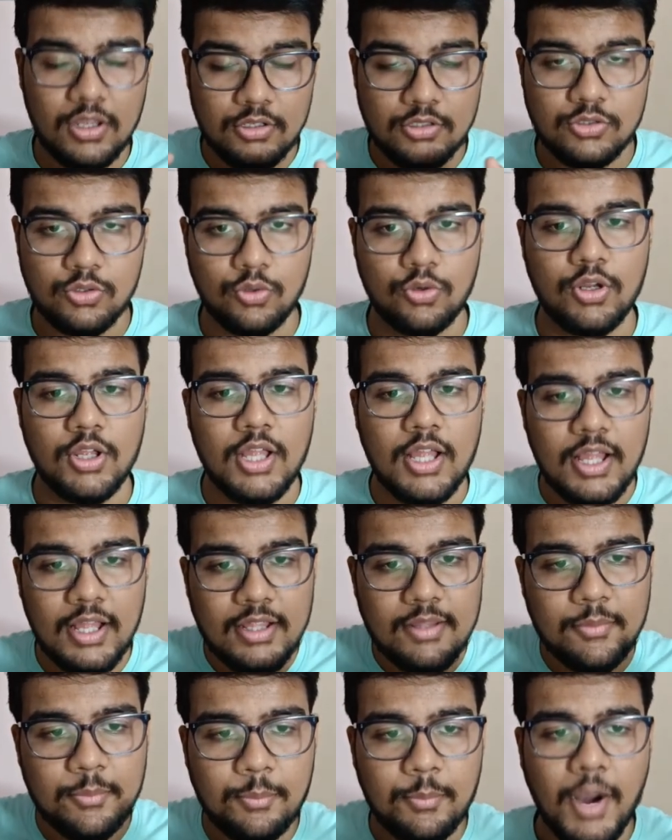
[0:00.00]
So
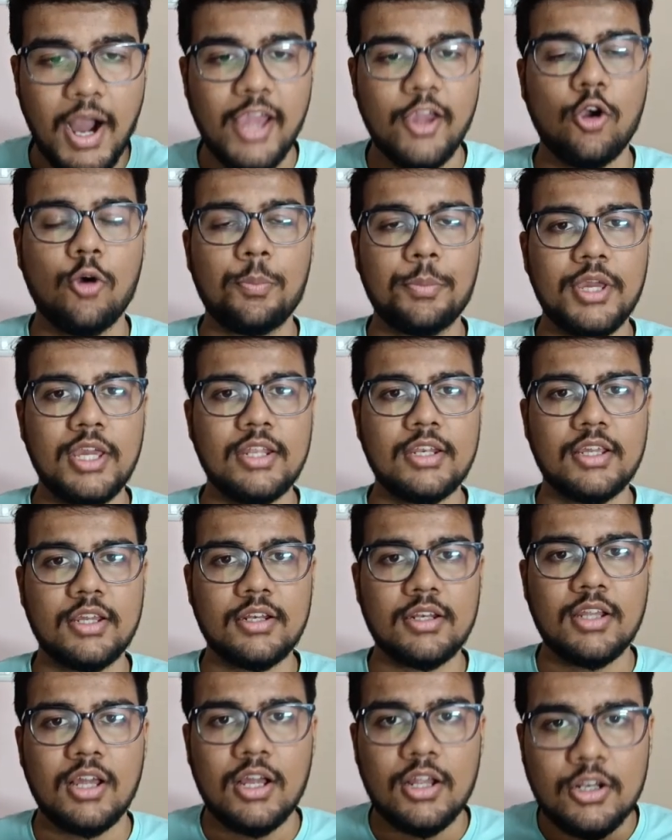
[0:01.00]
my
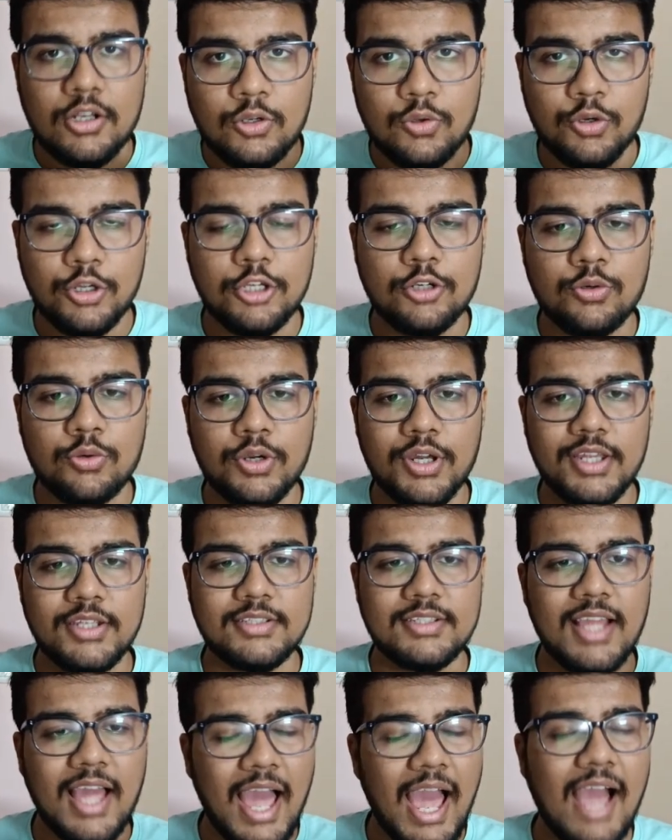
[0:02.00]
opinion to you
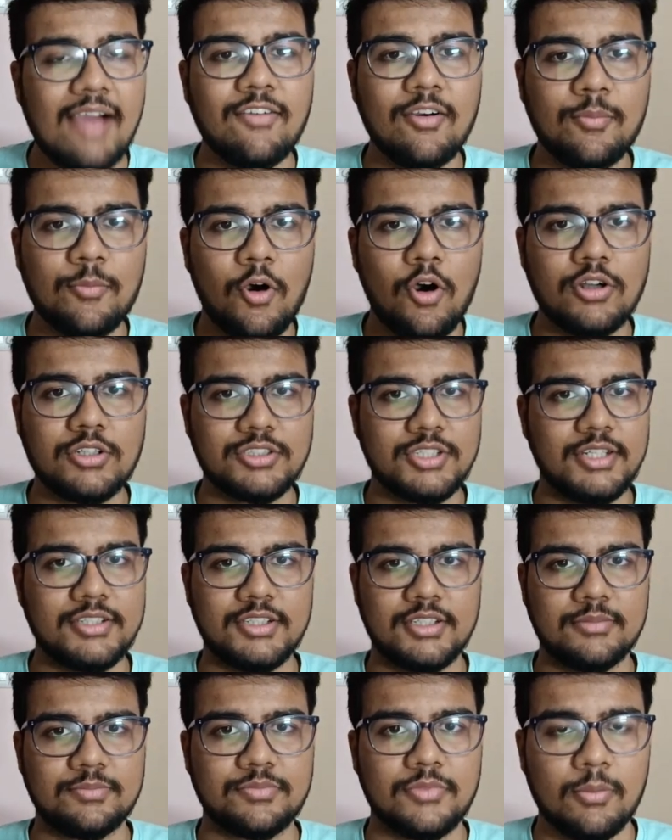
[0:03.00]
is, have a mock
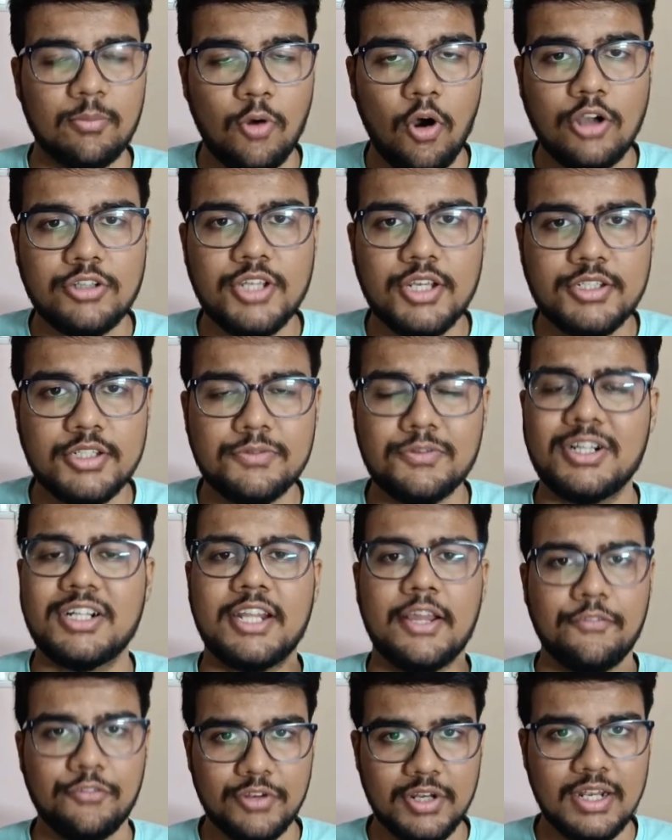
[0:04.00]
session. Mock session will
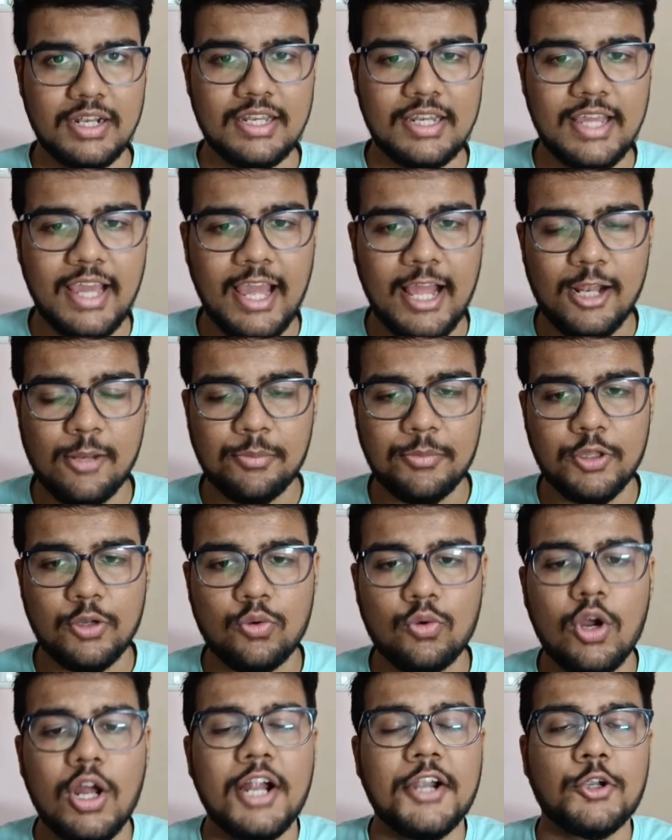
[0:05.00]
definitely help
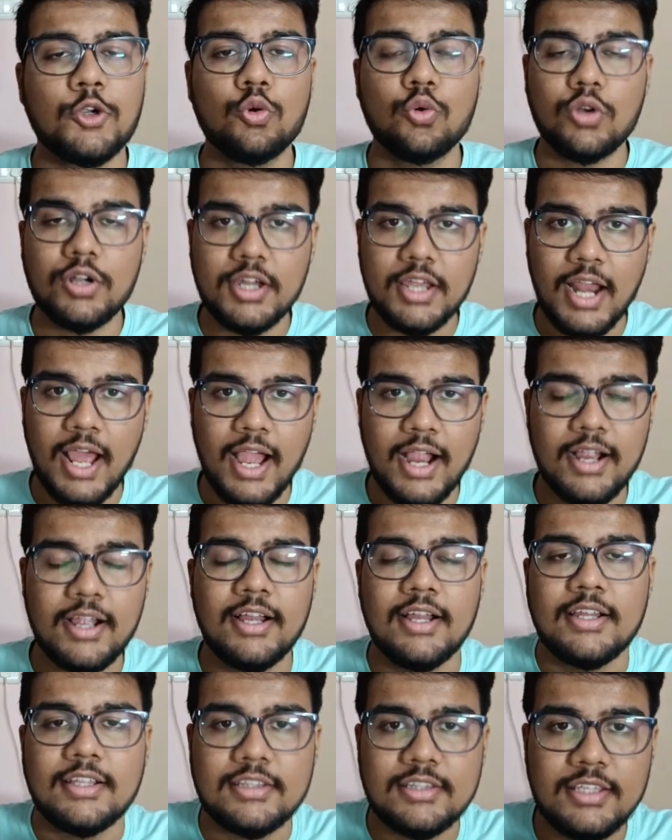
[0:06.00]
you to crack
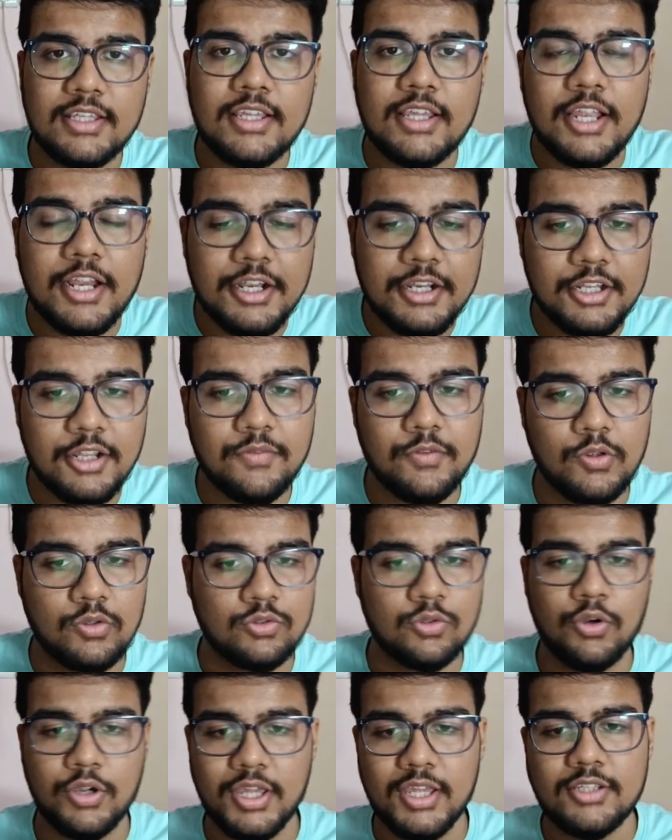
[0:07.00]
the
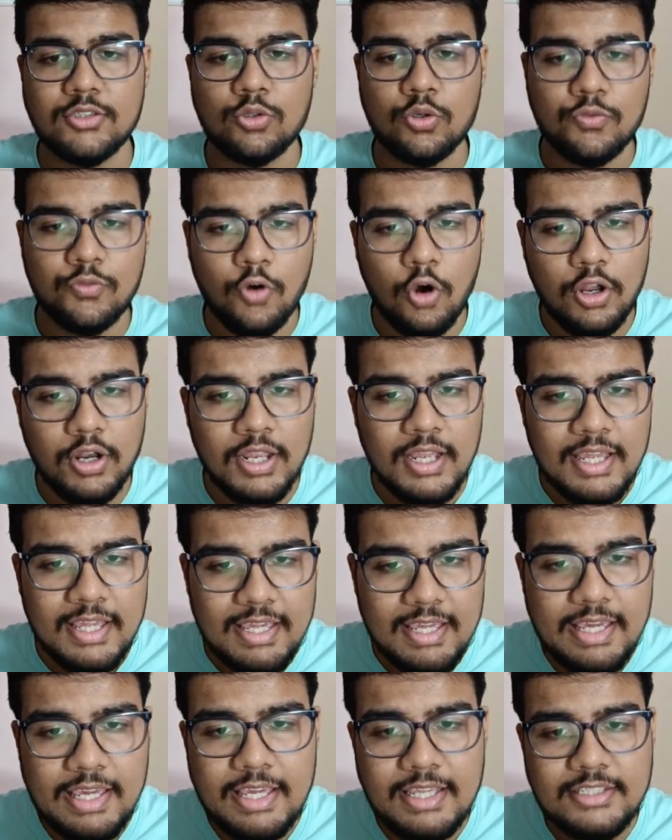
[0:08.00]
interviews. Okay, so for
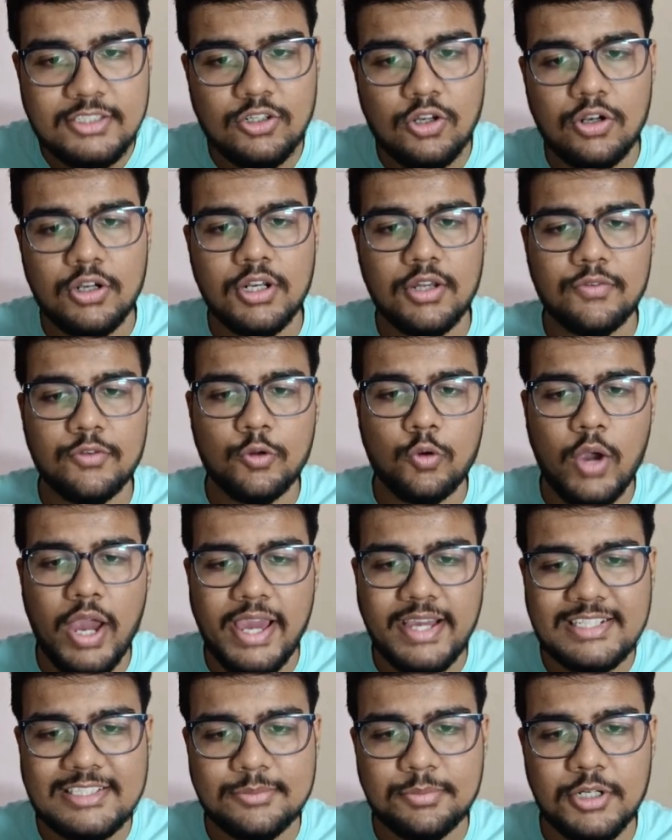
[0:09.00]
ace your interview,
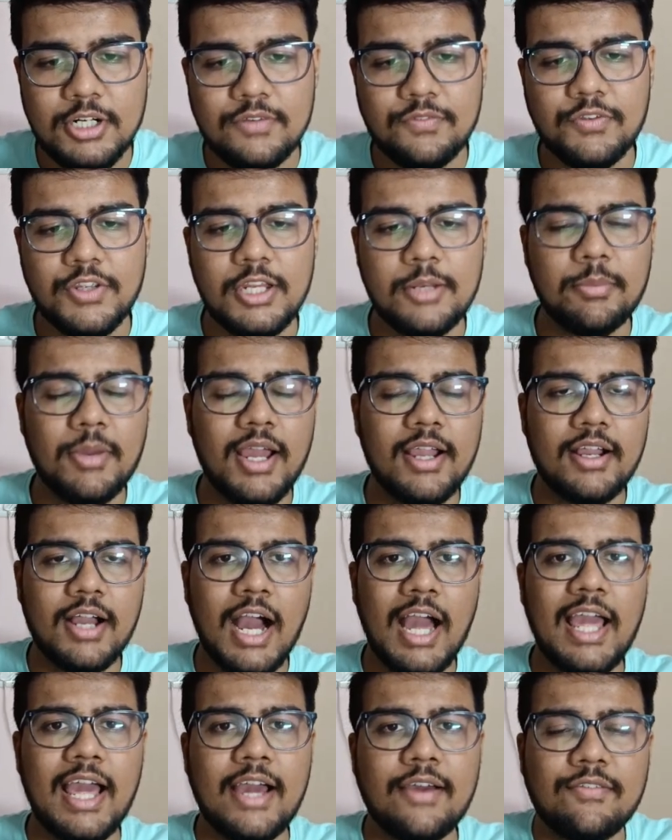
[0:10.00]
expert feedback,
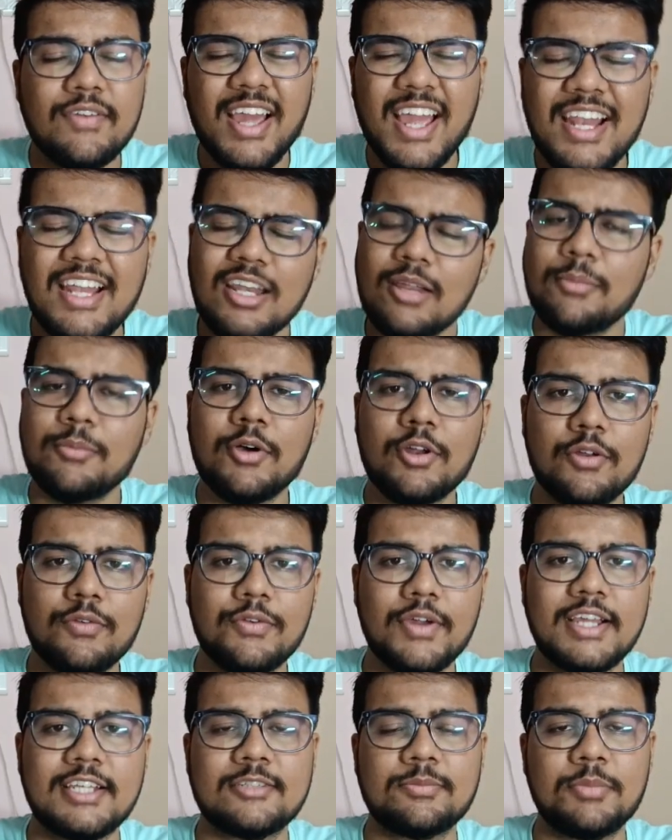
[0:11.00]
I have n number
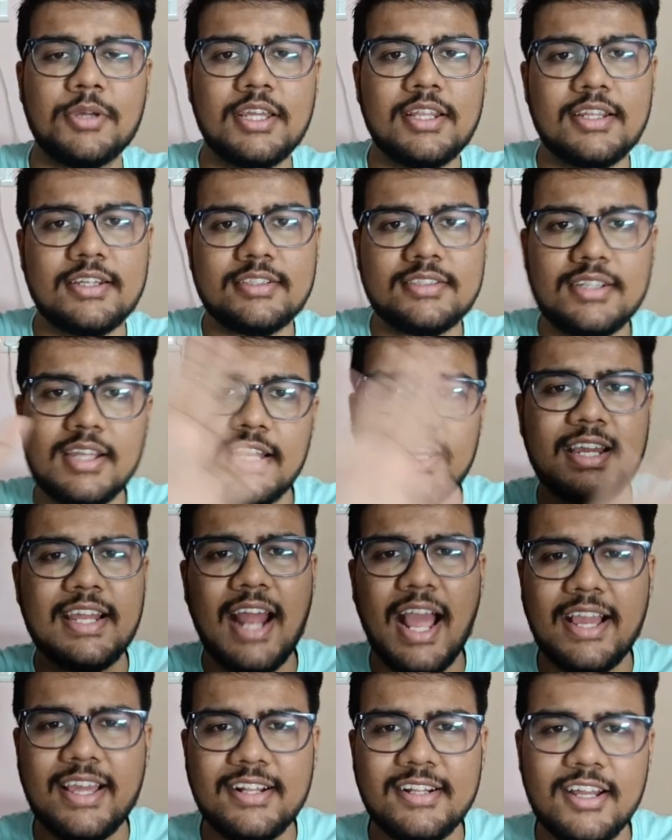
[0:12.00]
of experience in
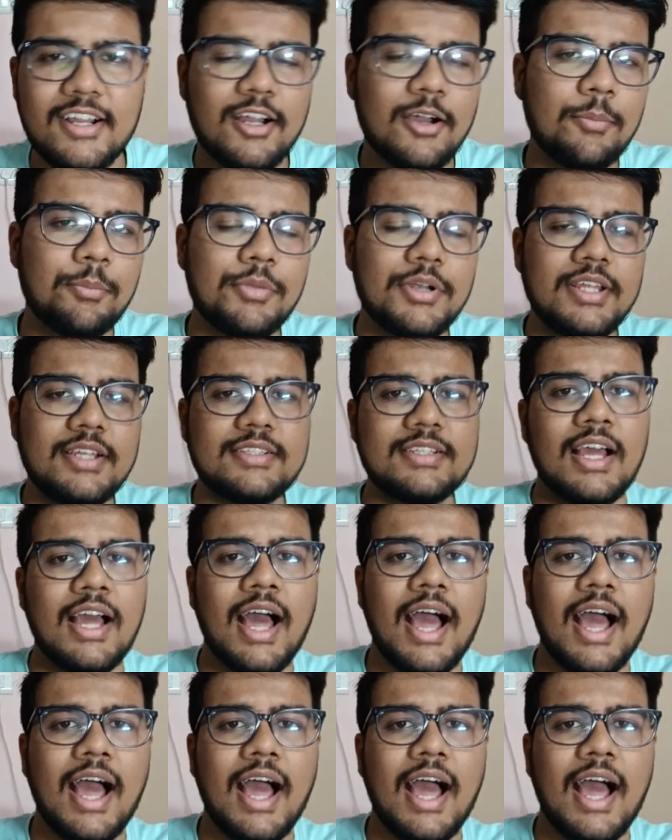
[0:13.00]
cracking the companies